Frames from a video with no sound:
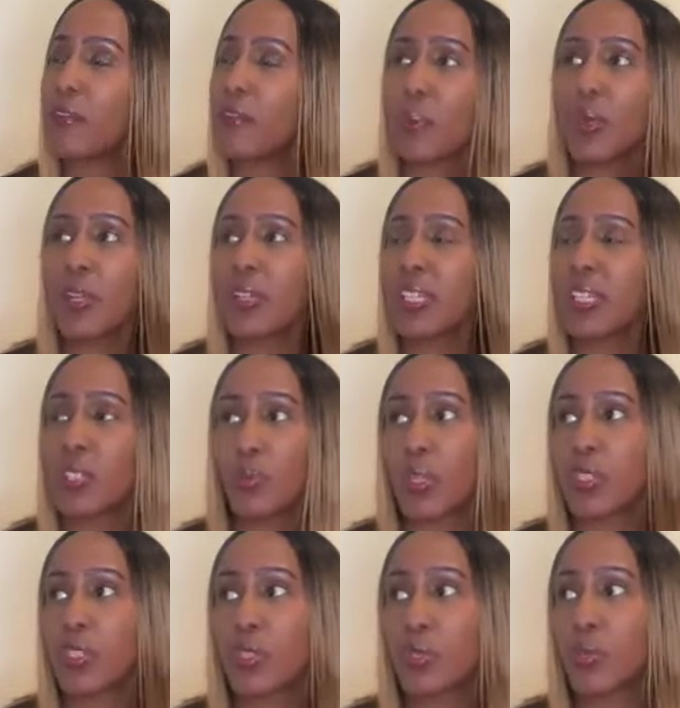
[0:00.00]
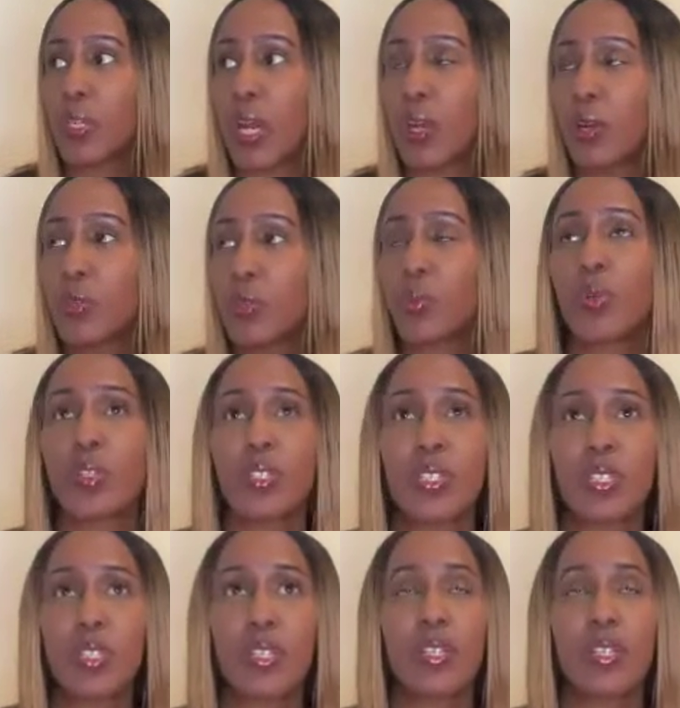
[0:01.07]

for me, just what stood out was